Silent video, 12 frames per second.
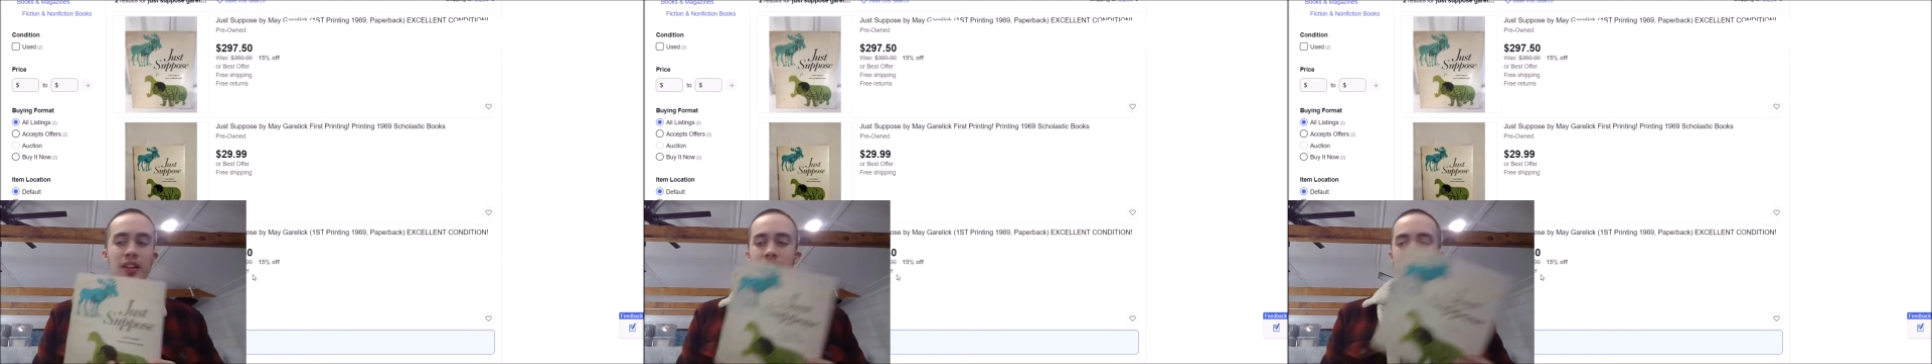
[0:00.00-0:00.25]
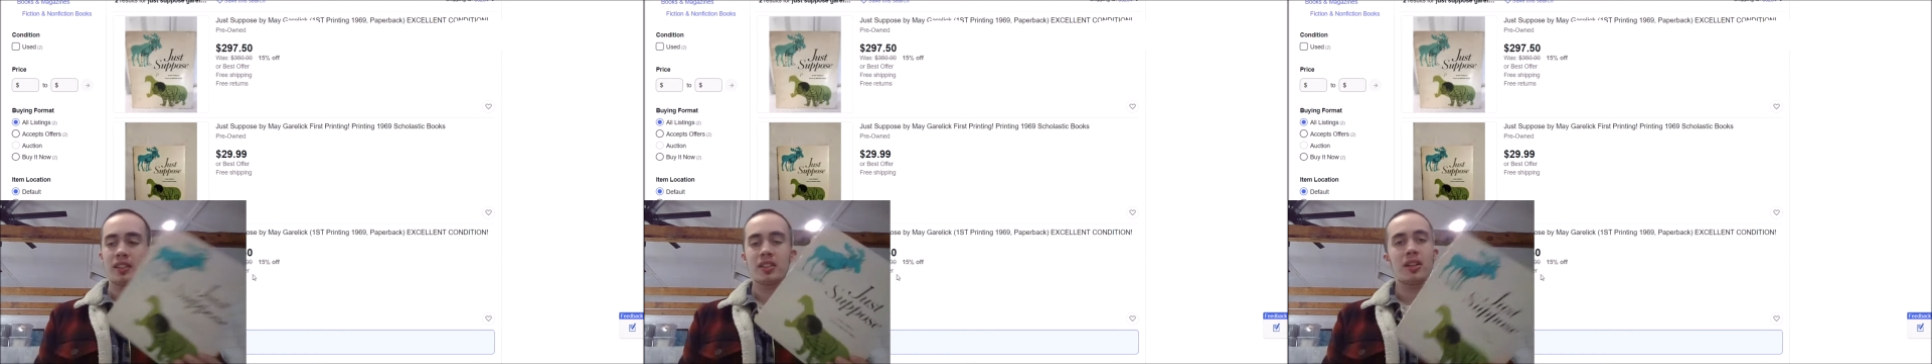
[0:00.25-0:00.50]

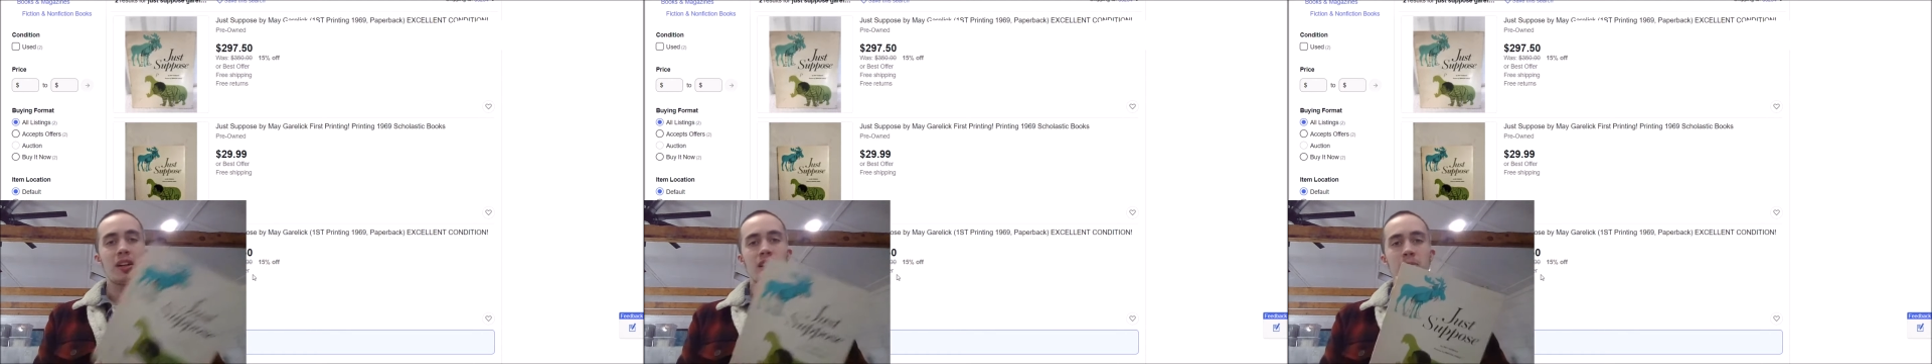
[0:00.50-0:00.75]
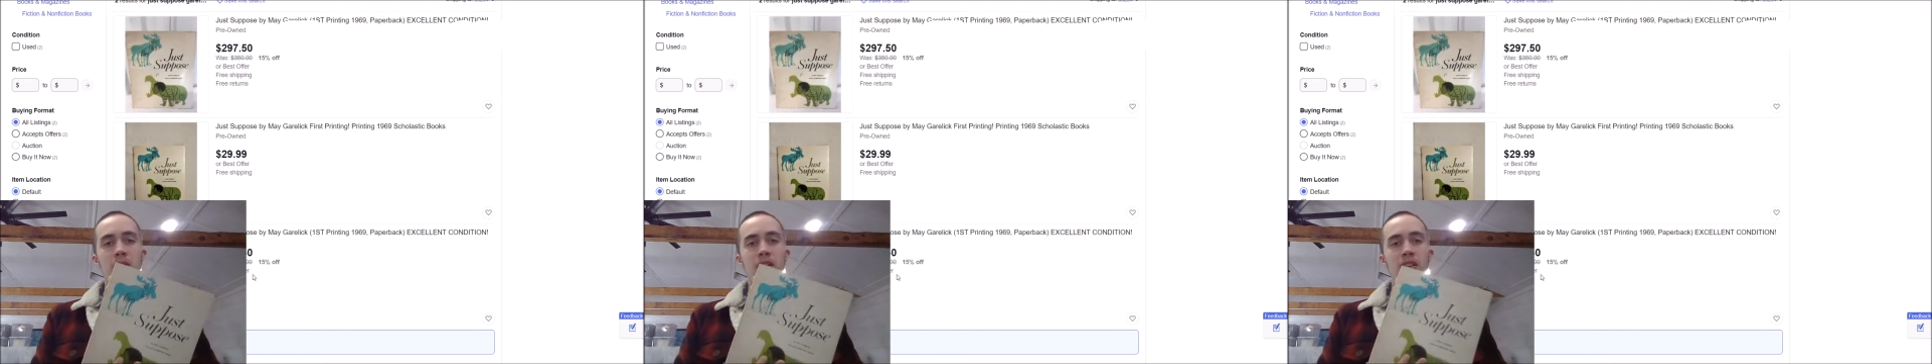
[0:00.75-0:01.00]
this cost
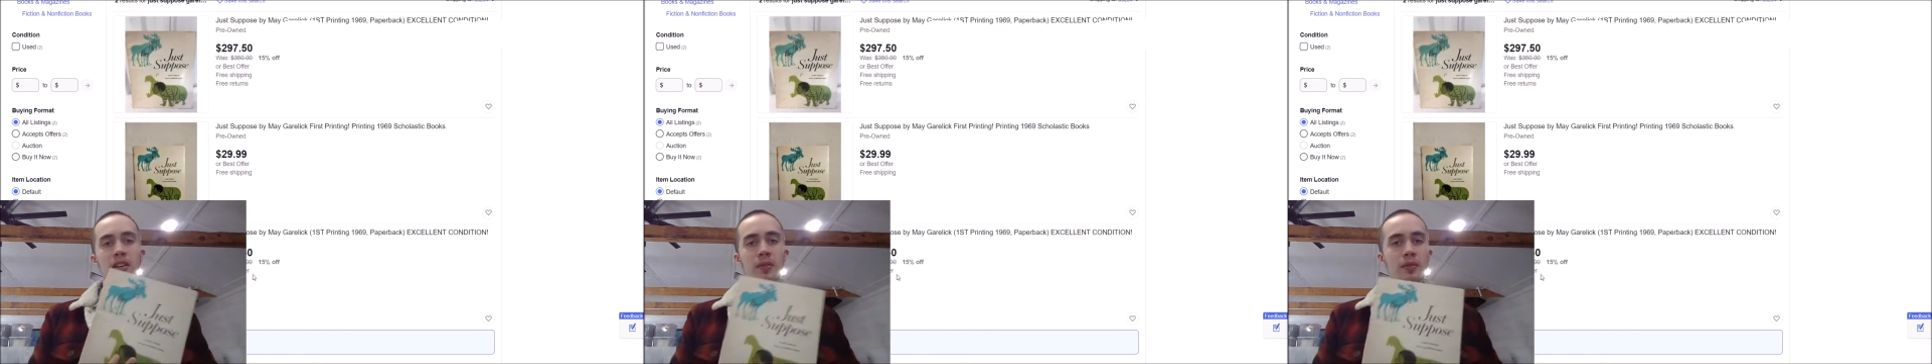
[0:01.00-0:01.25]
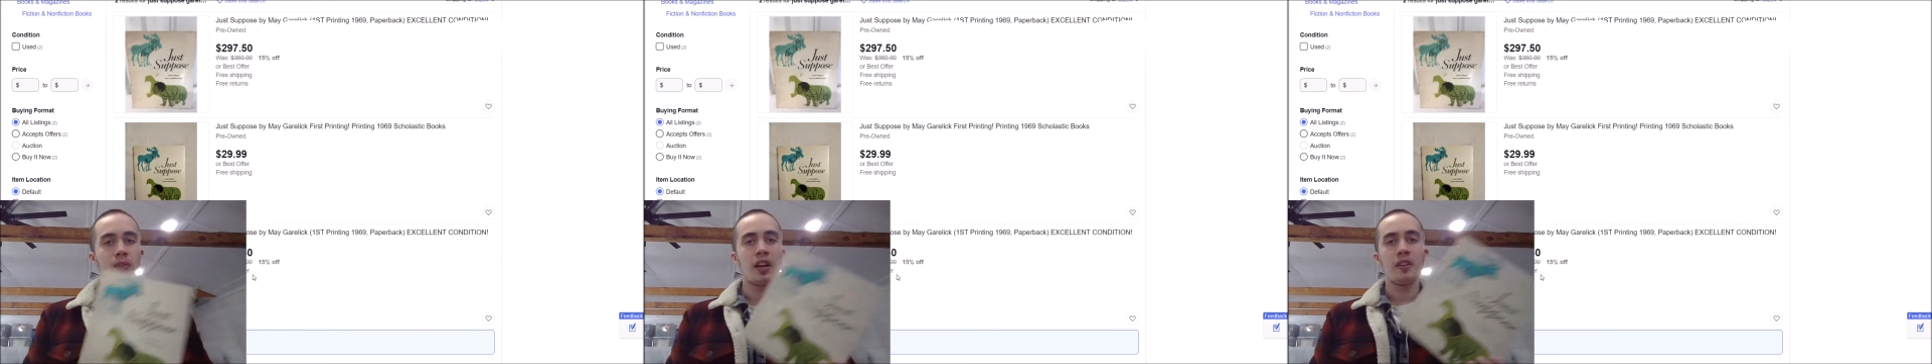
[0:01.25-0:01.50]
me
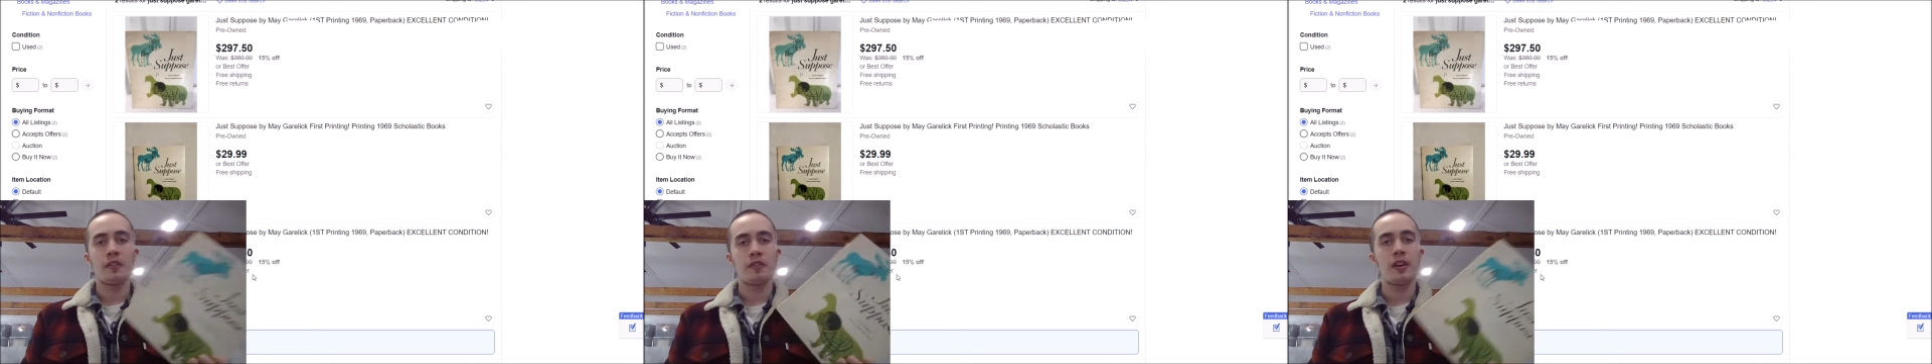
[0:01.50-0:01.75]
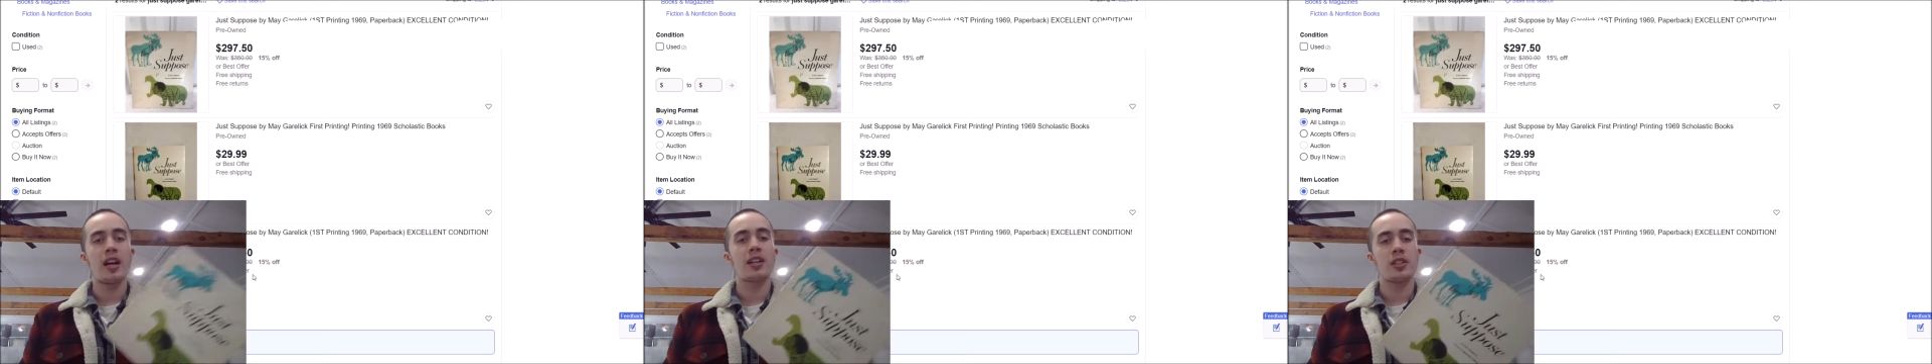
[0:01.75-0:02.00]
a
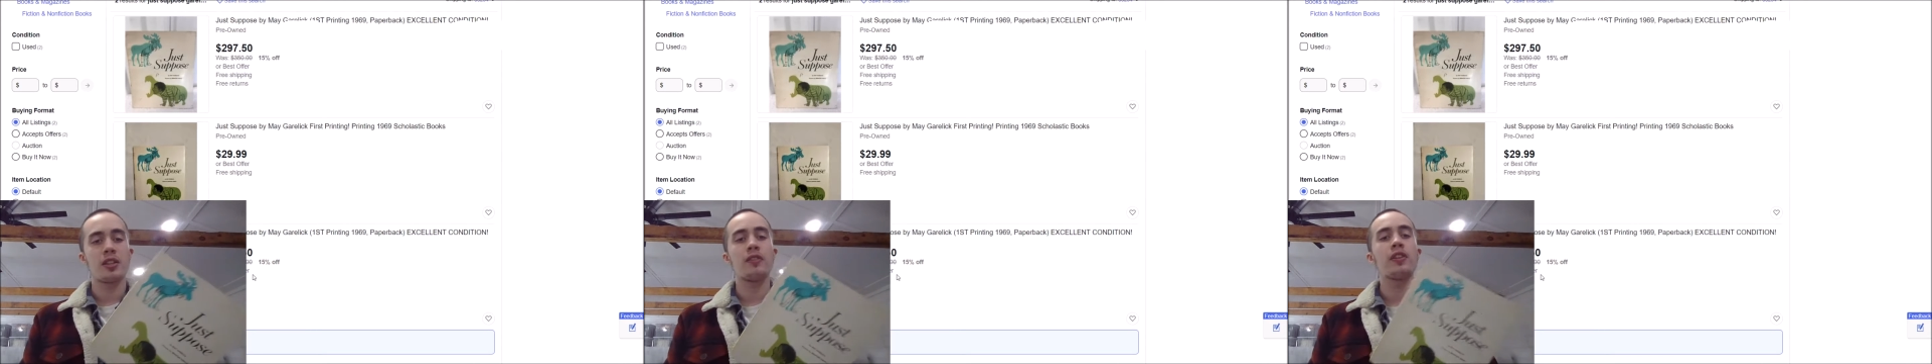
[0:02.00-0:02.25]
fraction of a